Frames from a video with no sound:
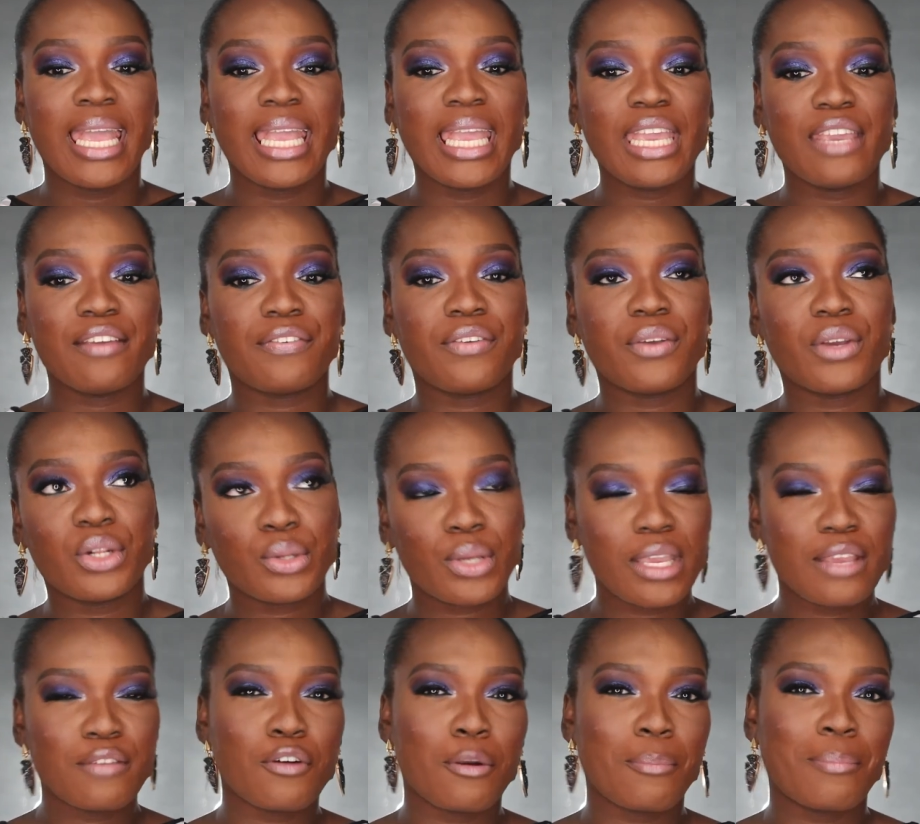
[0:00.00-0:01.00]
If you're
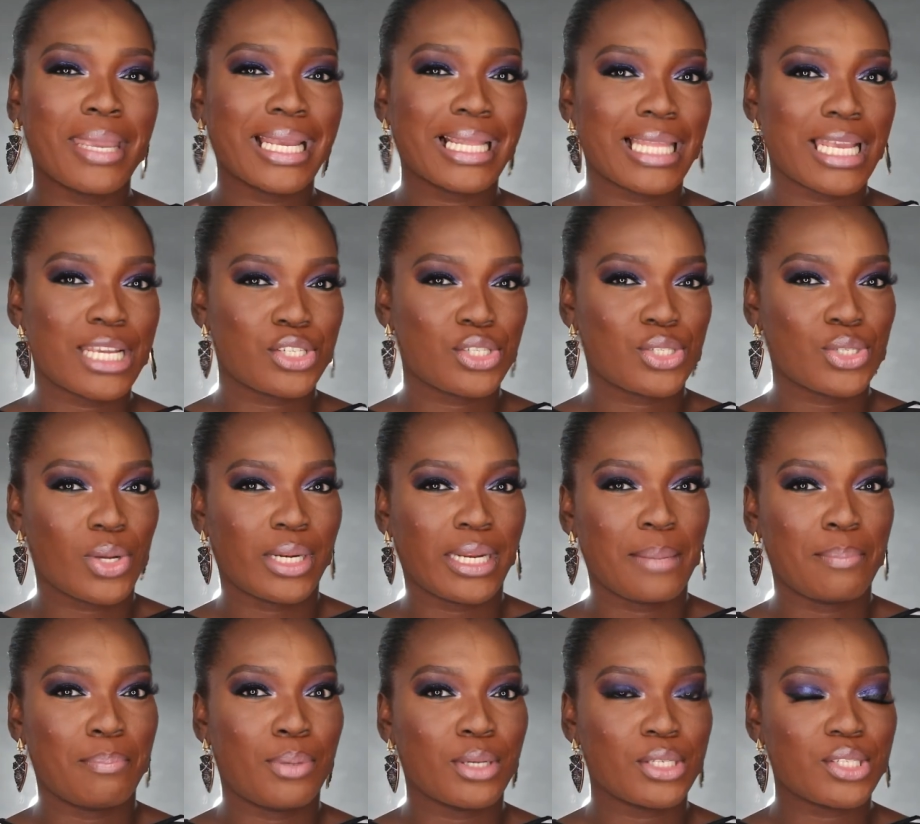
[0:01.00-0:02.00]
looking for MINK lashes on
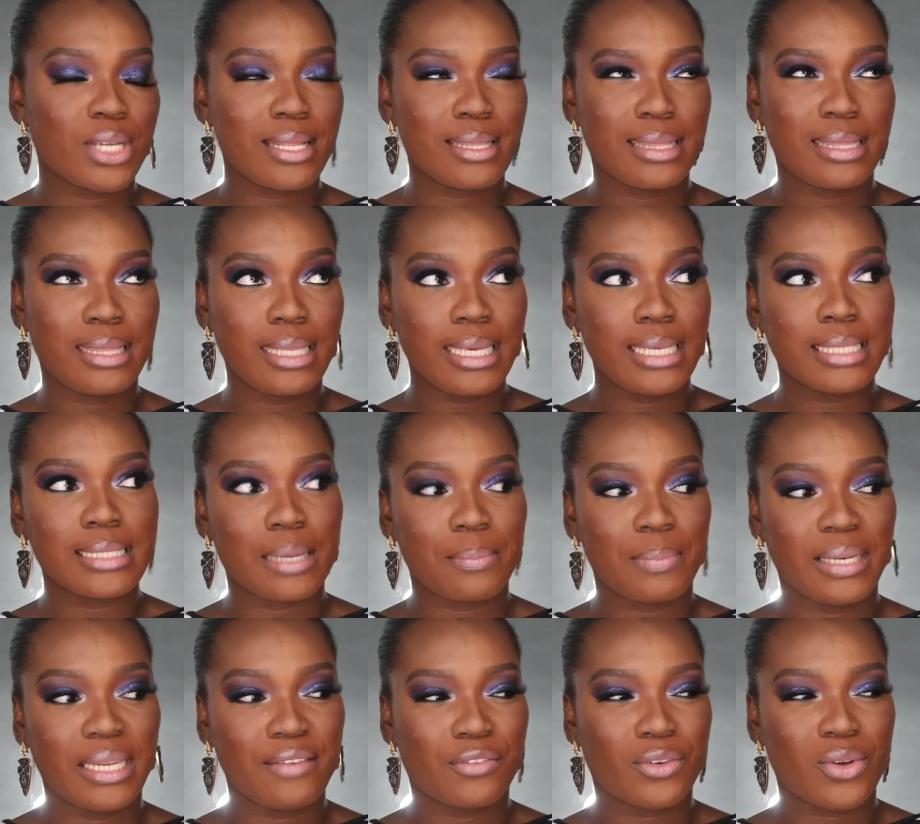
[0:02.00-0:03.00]
a budget, these I
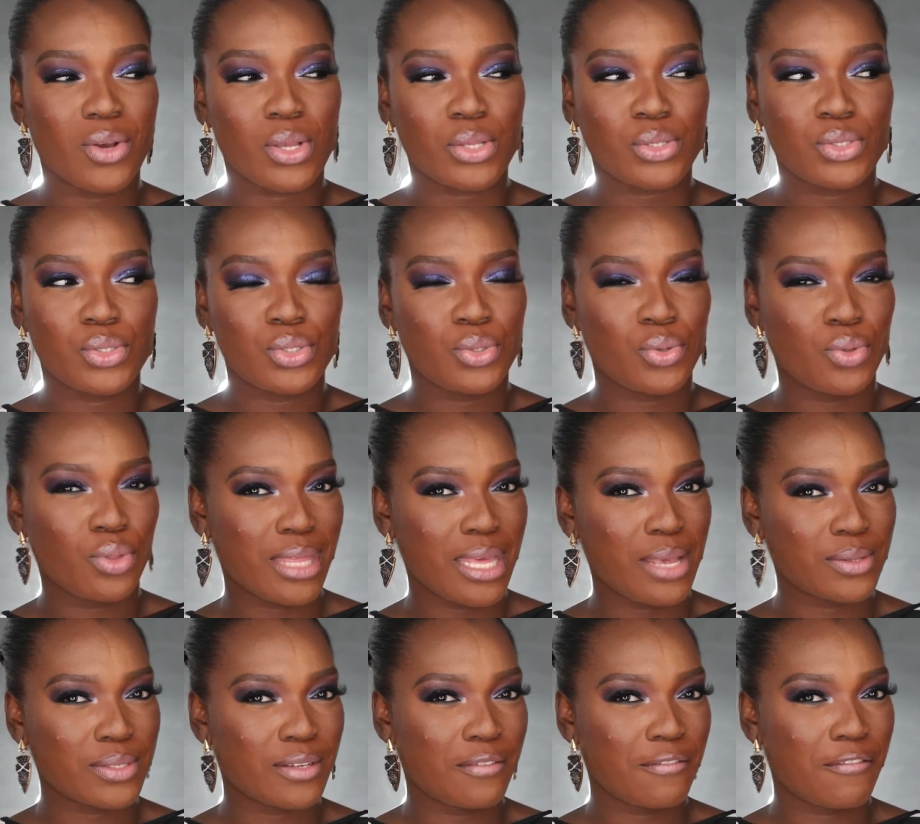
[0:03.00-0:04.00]
believe cost
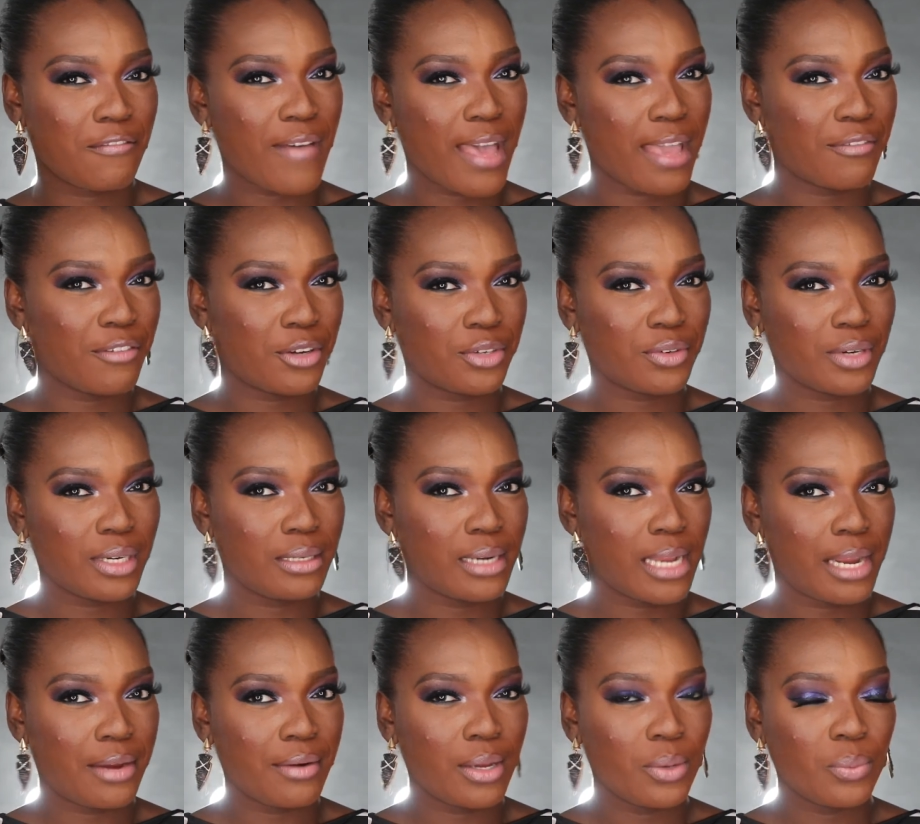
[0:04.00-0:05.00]
2,500
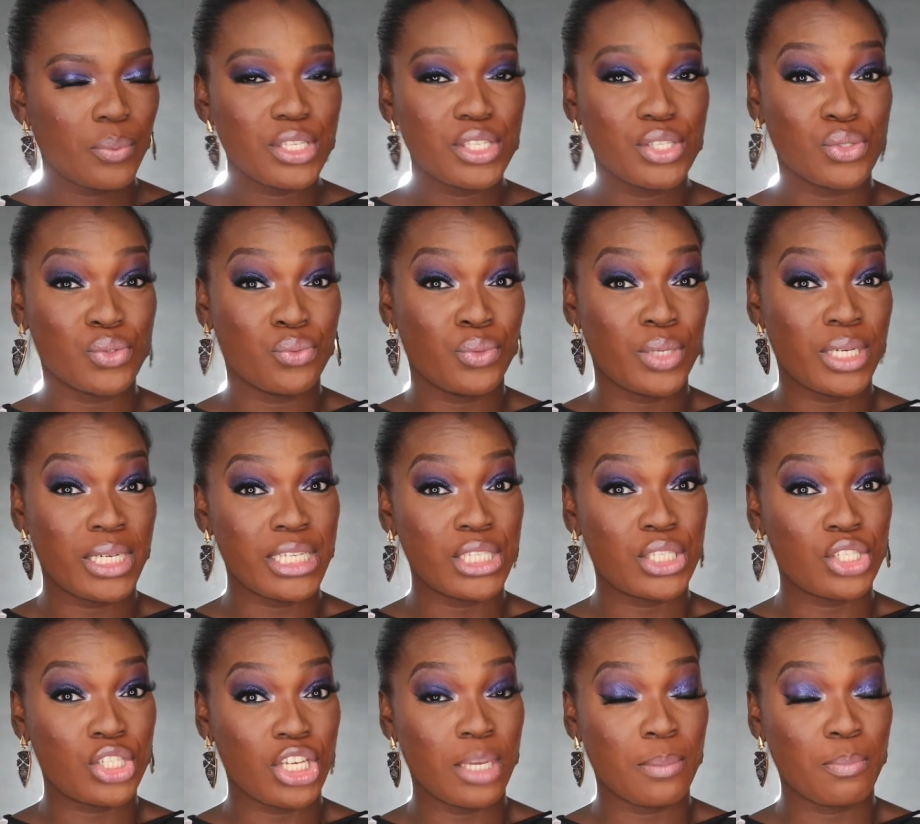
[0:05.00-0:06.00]
naira, which is really
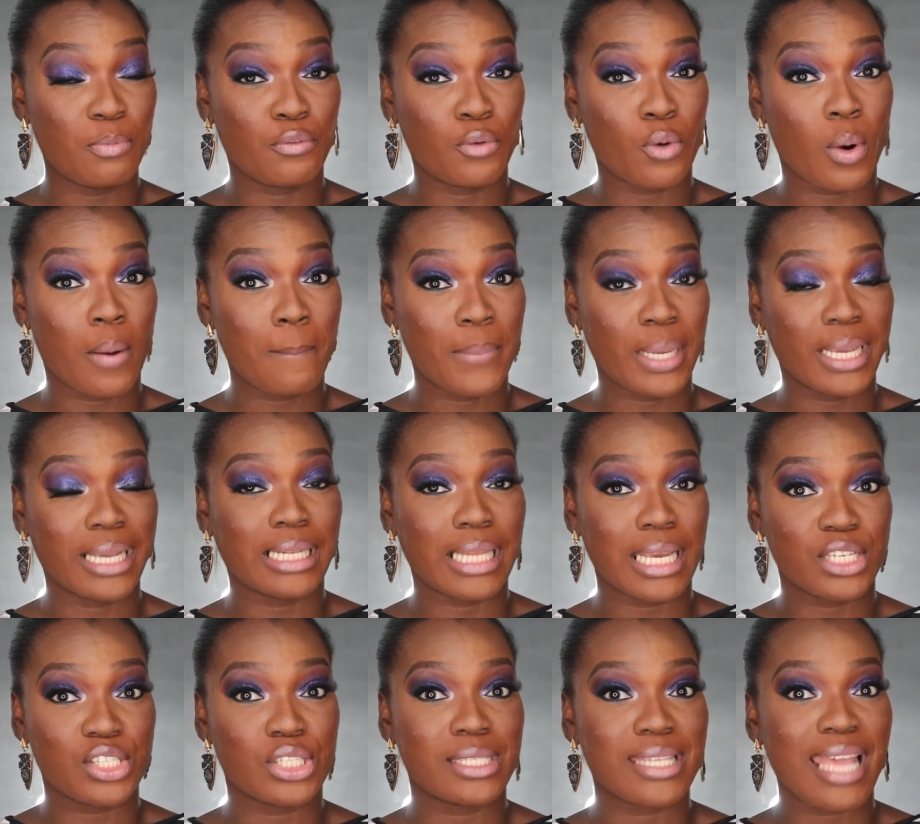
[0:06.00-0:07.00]
cheap for MINK
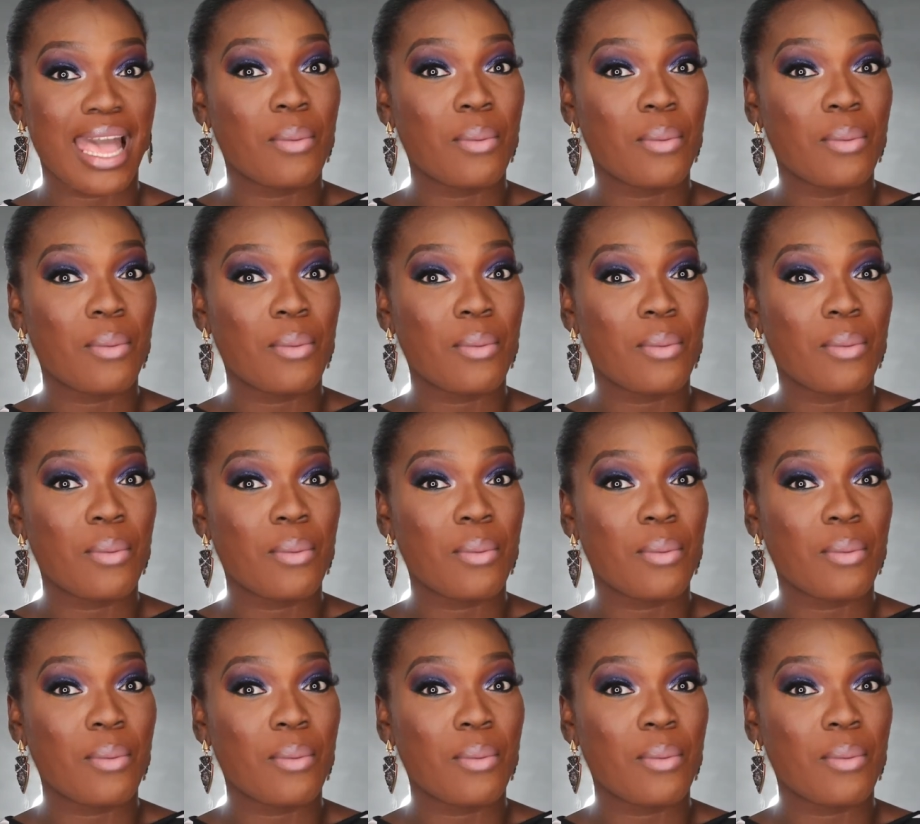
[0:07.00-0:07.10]
lashes.